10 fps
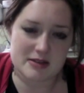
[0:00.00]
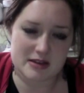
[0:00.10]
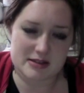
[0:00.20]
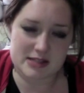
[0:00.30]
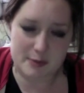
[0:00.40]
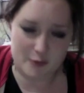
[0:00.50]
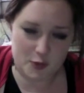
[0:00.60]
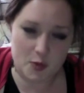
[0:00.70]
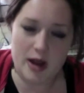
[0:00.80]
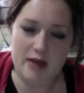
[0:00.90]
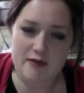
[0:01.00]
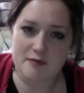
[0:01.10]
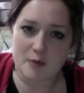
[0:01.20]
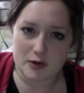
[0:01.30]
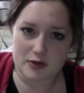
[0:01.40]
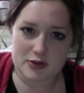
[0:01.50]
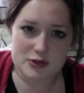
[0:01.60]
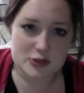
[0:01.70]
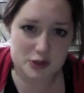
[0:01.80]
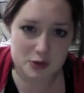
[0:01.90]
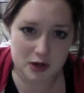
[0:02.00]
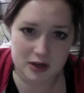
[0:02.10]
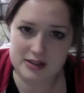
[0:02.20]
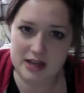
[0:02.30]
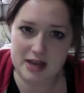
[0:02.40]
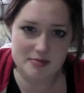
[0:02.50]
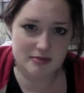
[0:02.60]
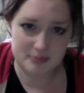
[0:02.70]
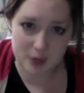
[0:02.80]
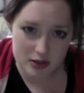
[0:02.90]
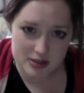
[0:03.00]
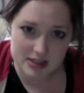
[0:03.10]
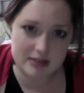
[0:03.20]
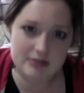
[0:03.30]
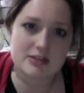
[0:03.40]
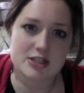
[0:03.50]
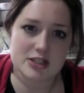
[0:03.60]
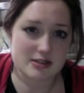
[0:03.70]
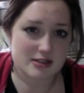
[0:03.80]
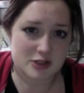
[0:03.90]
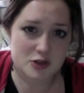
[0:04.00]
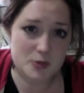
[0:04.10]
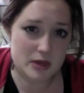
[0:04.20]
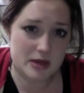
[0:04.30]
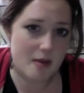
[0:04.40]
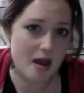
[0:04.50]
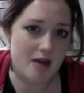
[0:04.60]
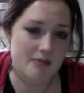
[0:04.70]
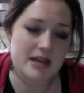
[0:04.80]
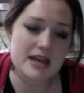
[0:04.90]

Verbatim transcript: a Stepford wife, Martha Stewart type person just to be a mom.